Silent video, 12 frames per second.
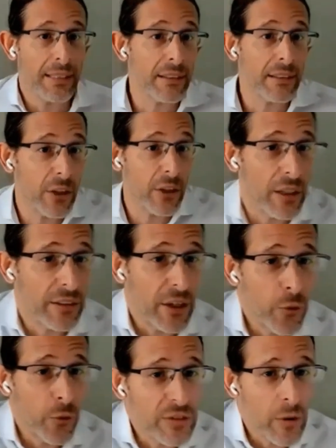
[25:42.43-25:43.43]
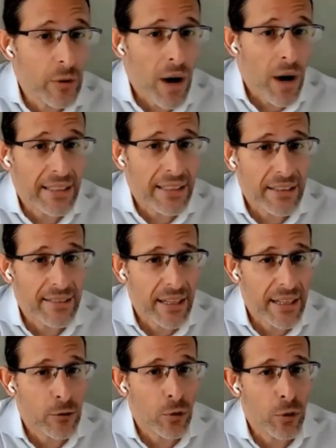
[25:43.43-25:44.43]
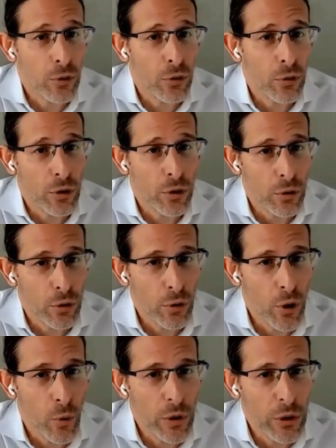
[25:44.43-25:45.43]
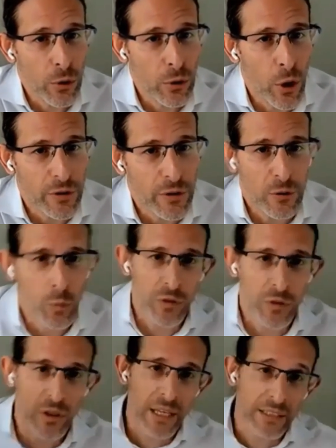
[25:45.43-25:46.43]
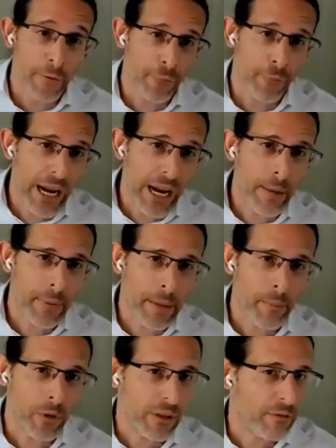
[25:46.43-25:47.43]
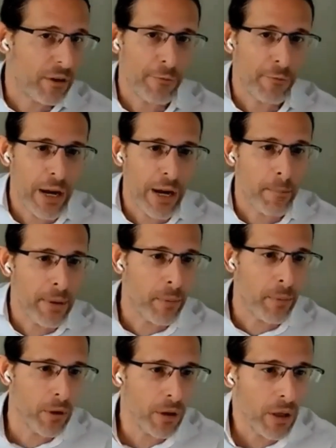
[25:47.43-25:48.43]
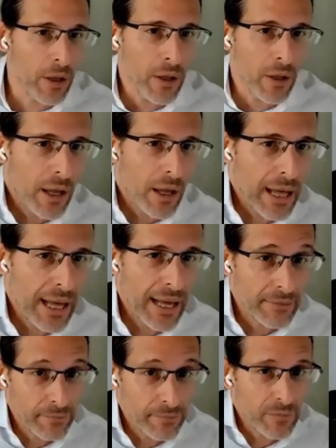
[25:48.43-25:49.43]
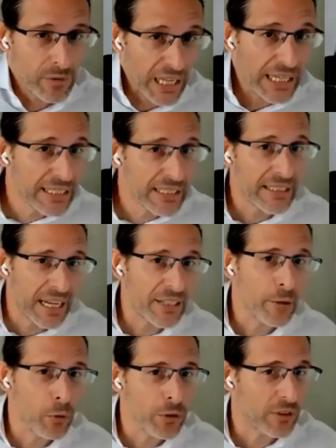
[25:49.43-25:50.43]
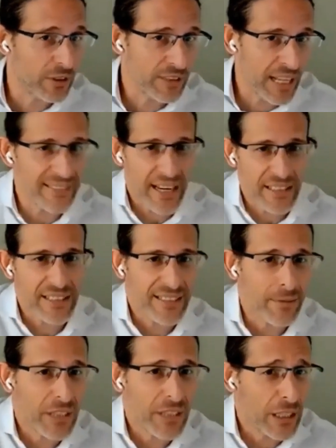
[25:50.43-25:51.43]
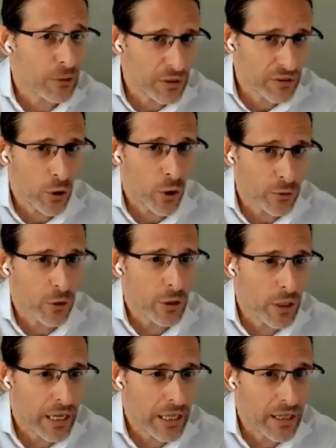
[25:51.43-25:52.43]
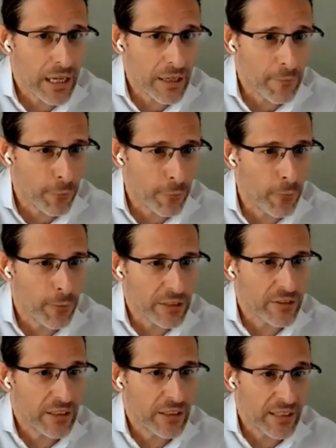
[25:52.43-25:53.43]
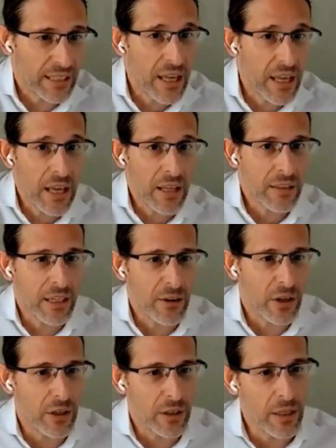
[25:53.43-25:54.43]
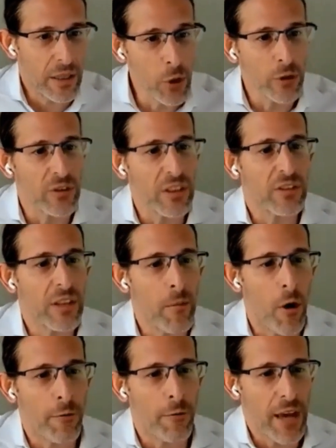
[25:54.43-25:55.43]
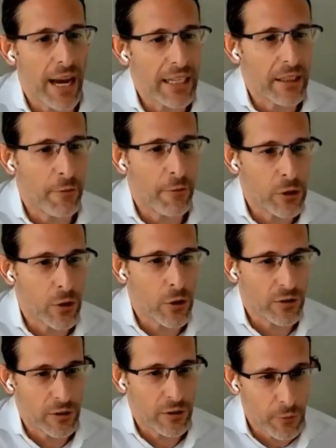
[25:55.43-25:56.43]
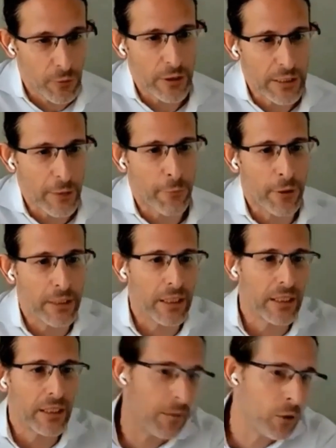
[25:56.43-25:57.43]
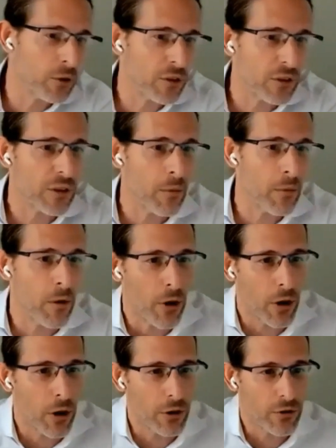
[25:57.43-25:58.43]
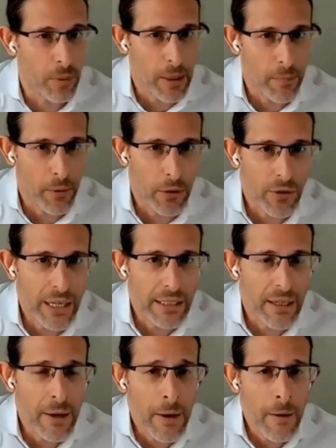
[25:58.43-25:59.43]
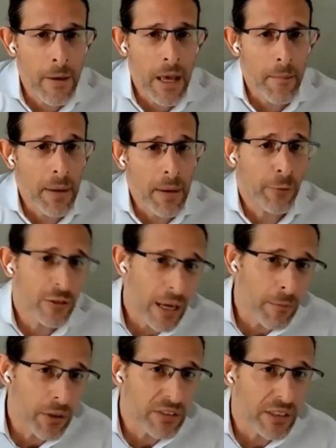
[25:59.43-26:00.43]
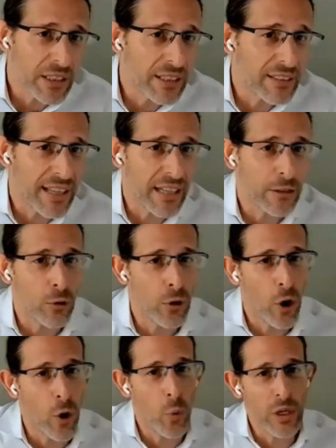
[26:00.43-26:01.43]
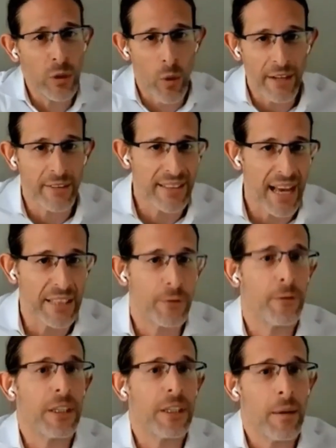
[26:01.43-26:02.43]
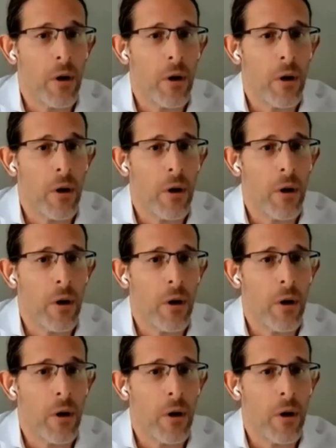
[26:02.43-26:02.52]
The reason why they decided to go with 2 doses was the frail people, the very frail people, they needed another booster. That's actually something that we see also in flu vaccines, that their immune system of young individuals is very different than the immune system of old people, right? But for some reason, they decided to go with one size fit them